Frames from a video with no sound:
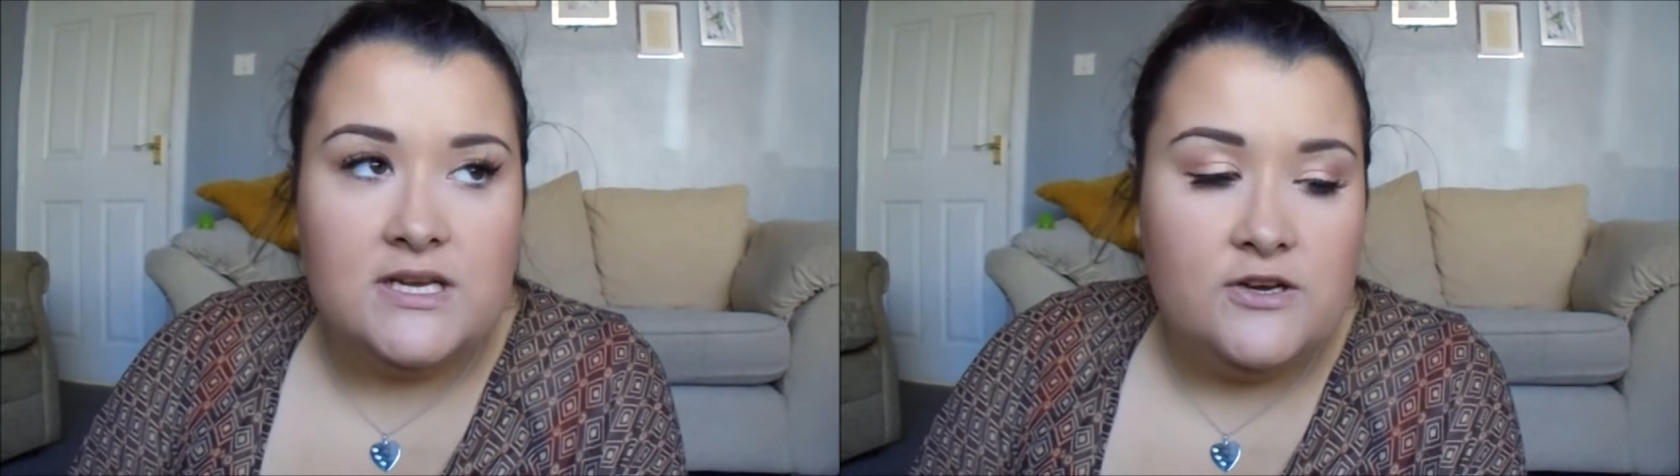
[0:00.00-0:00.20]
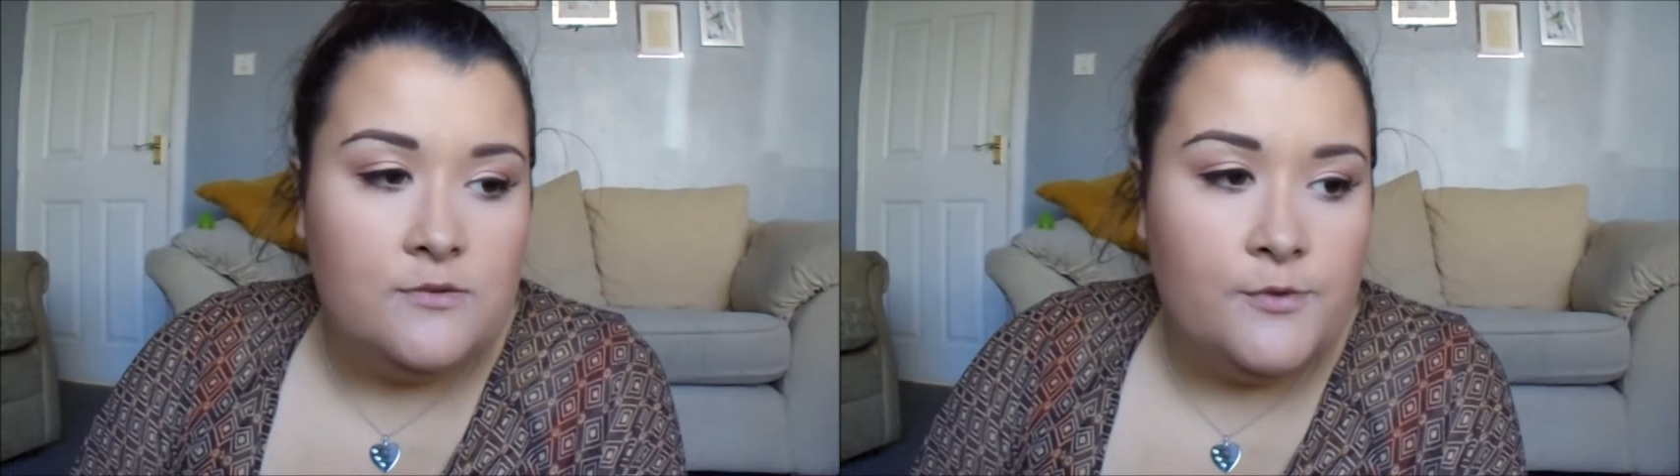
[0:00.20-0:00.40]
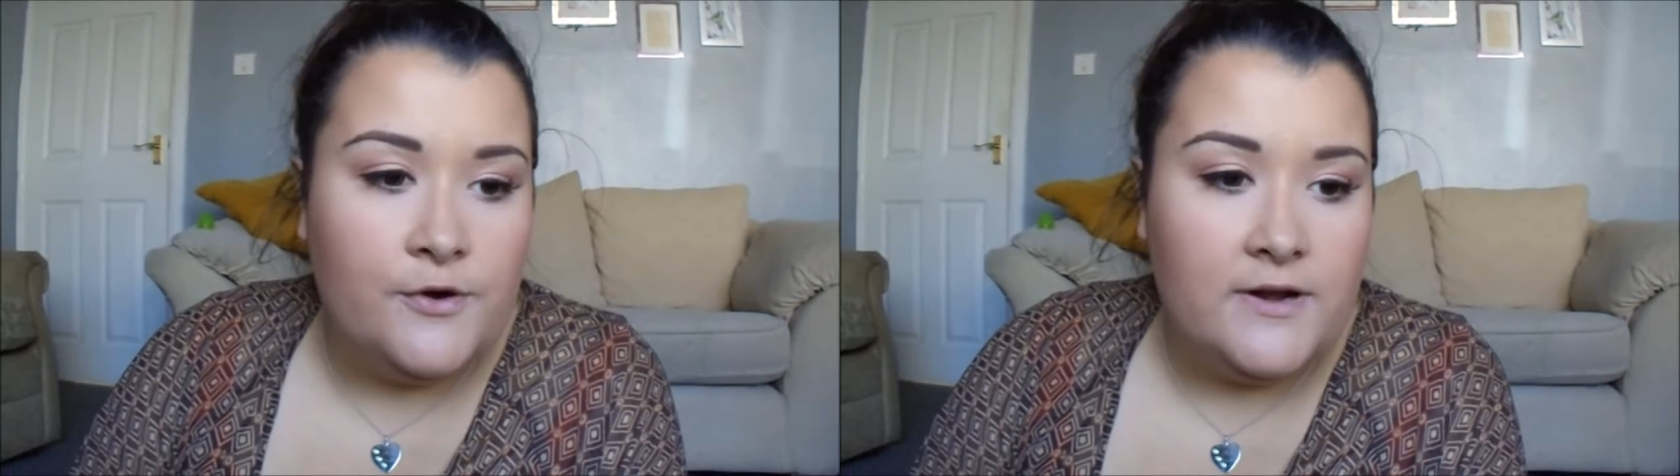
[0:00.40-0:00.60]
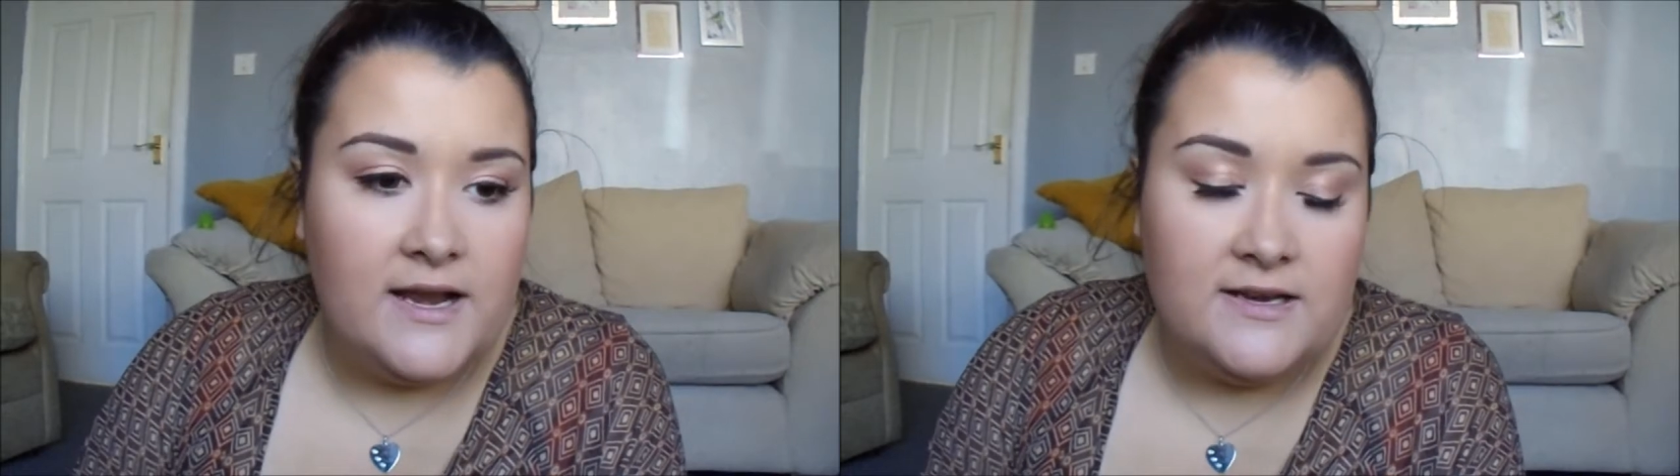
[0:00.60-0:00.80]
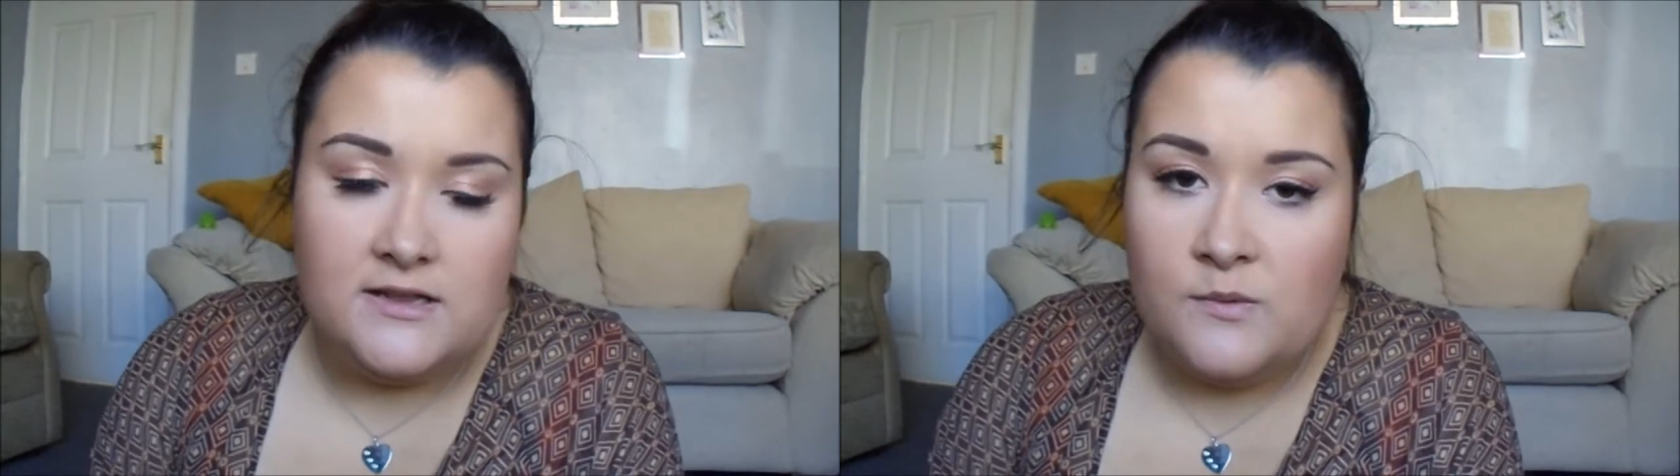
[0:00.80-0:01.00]
a newborn
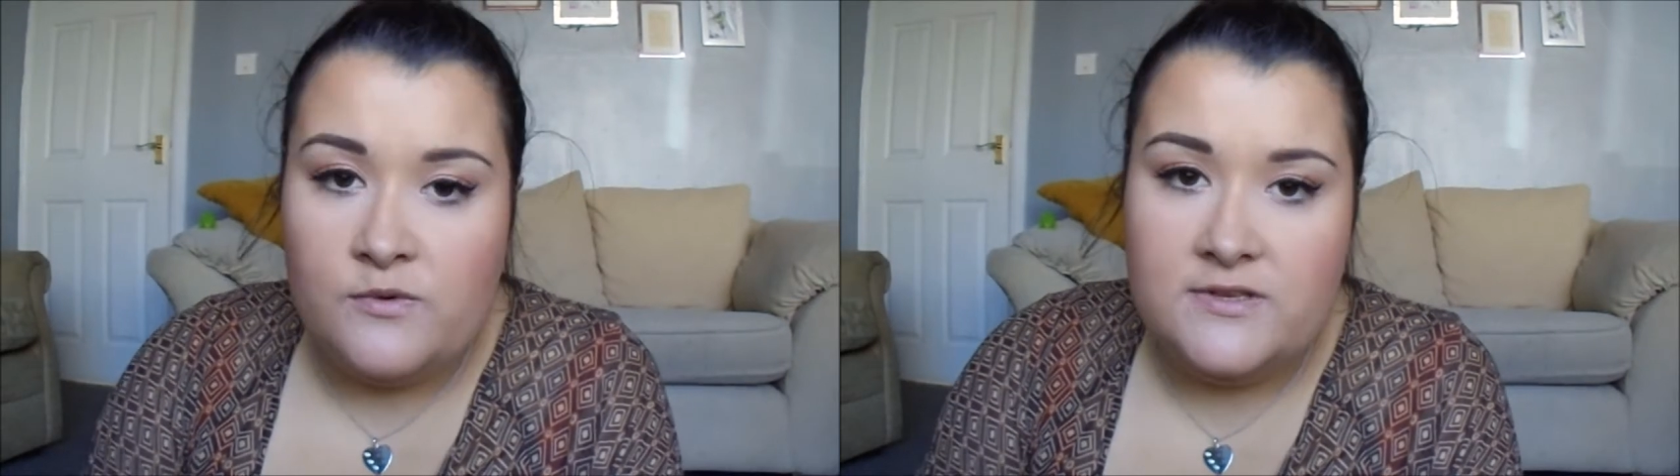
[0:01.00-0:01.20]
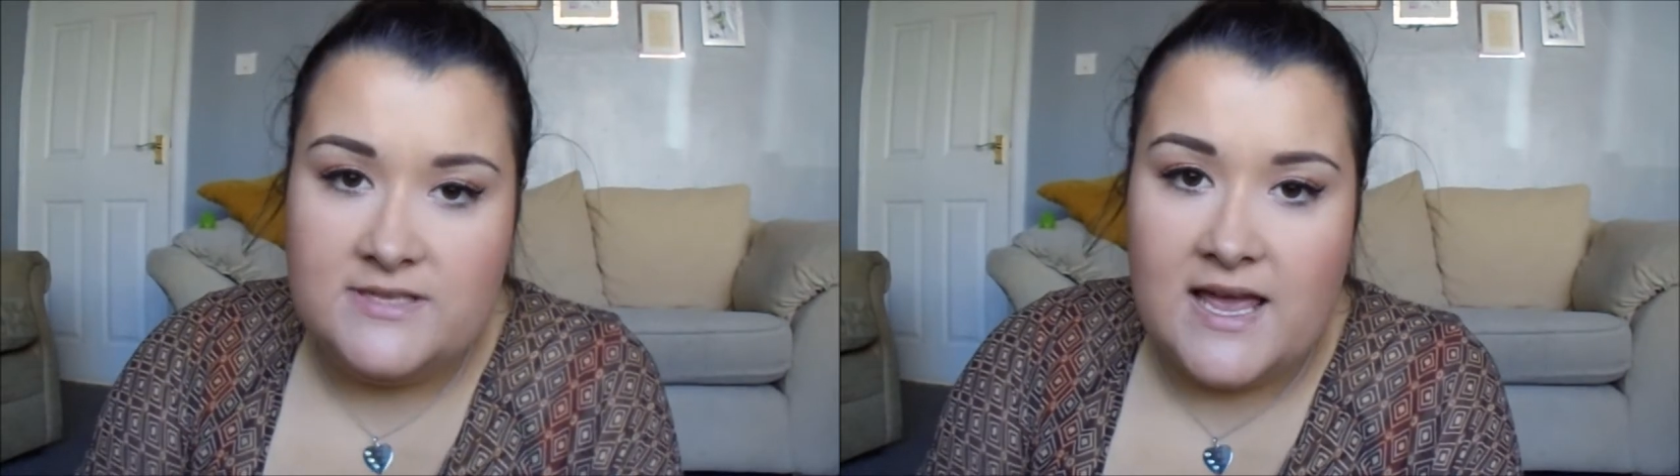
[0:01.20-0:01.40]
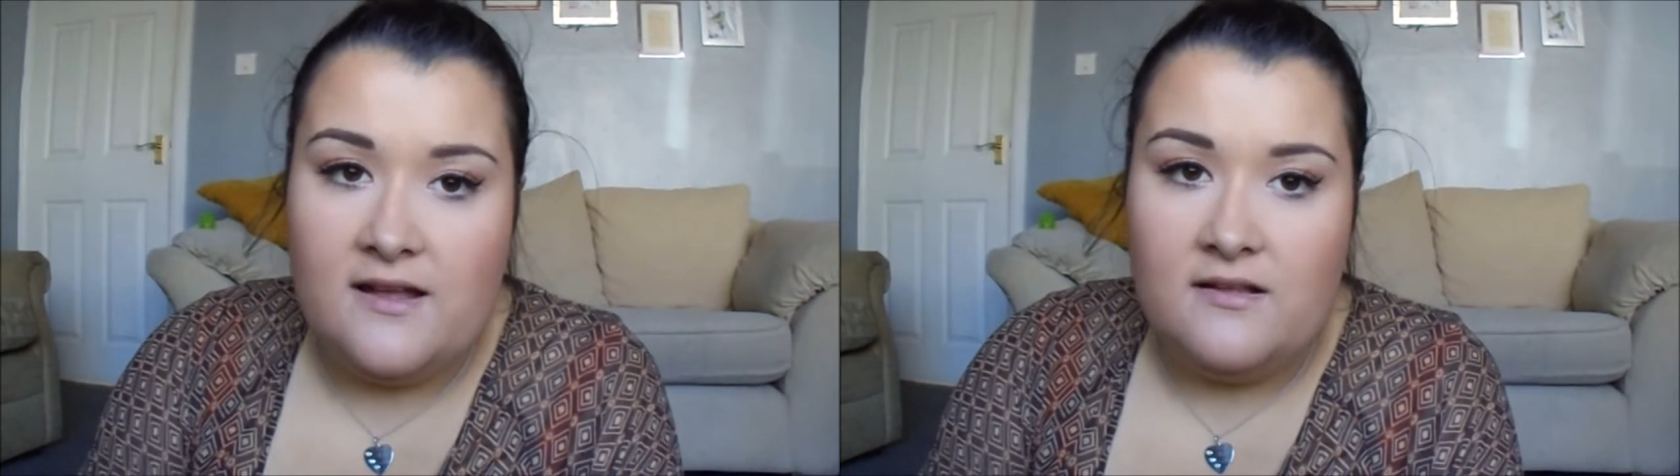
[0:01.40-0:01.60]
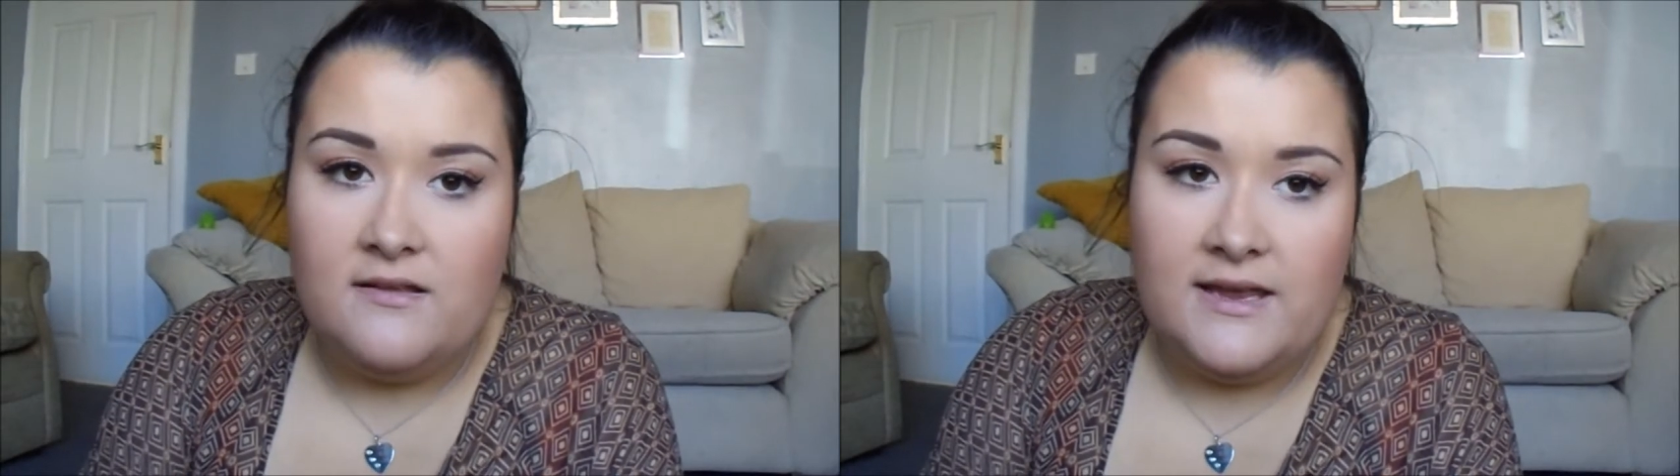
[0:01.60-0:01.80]
and they won't settle